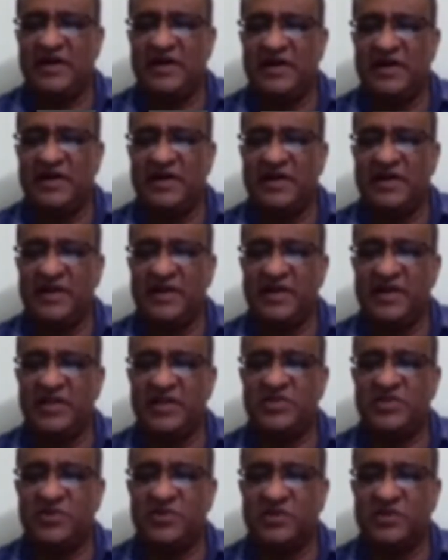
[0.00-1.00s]
earning
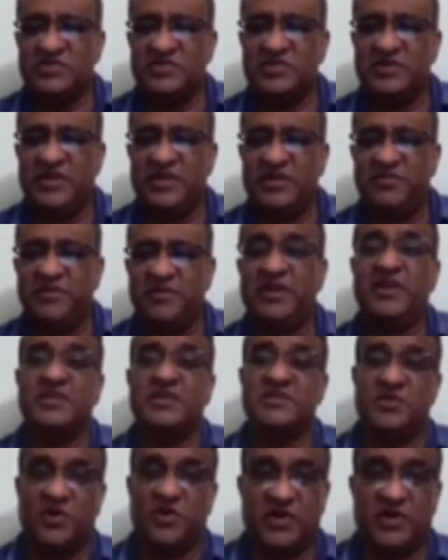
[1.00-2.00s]
should also need to be
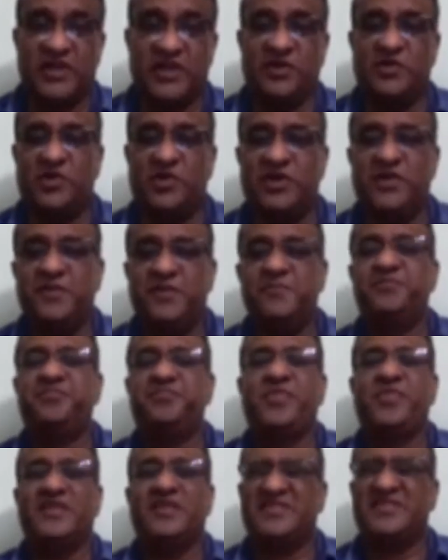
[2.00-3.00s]
increased. Okay, good.
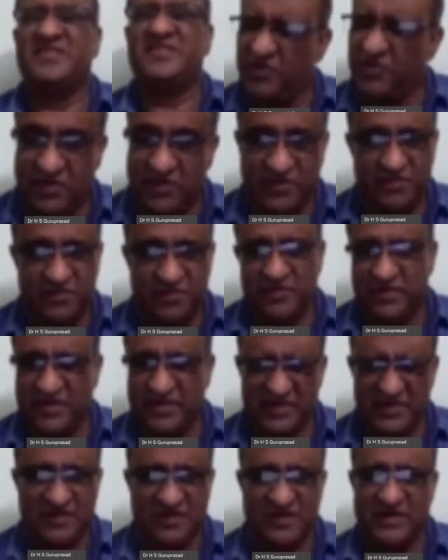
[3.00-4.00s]

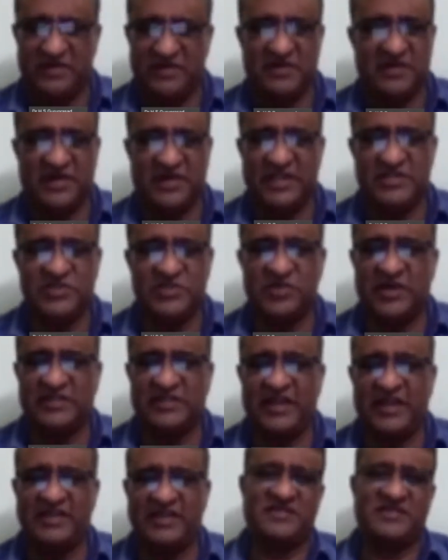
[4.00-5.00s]
At least 2 or
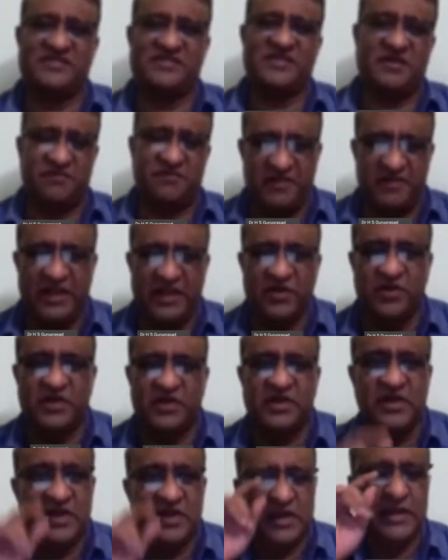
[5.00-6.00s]
3 answers are very
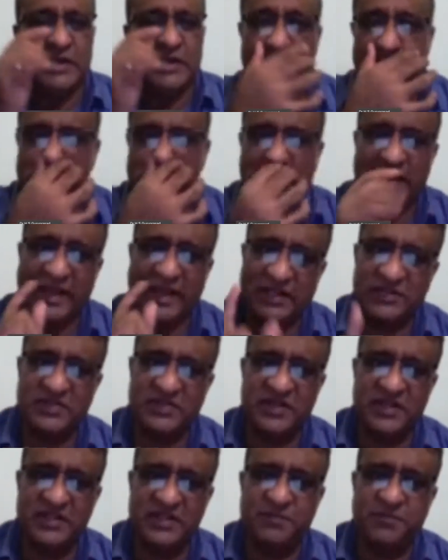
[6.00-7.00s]
good. Sir,
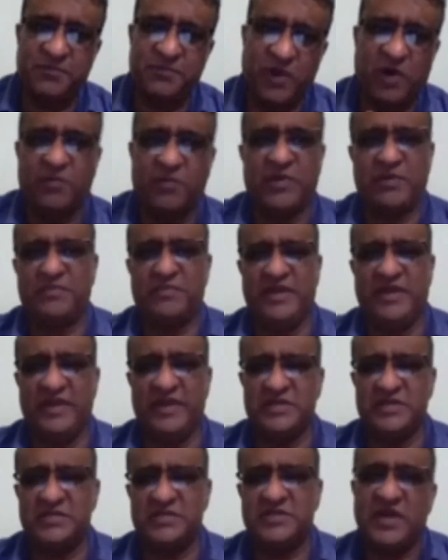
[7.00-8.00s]
actually the problem
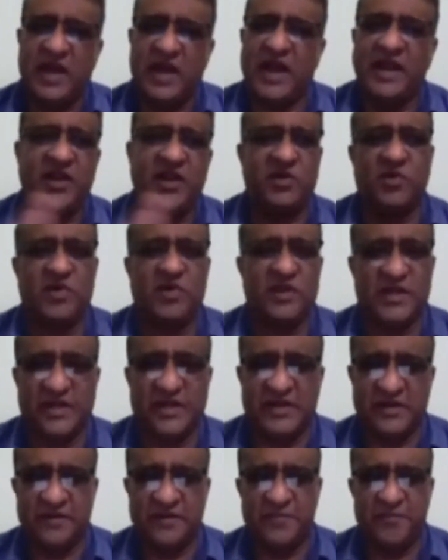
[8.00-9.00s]
is, I told
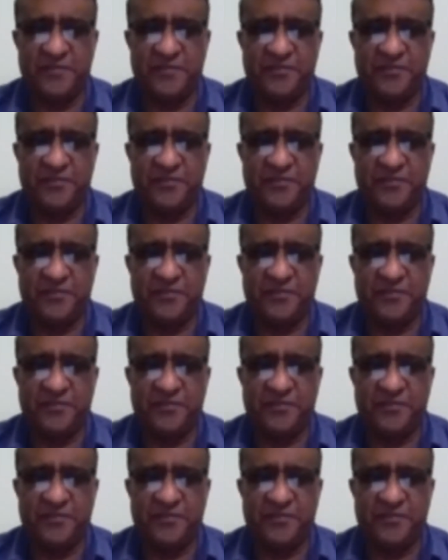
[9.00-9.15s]
her,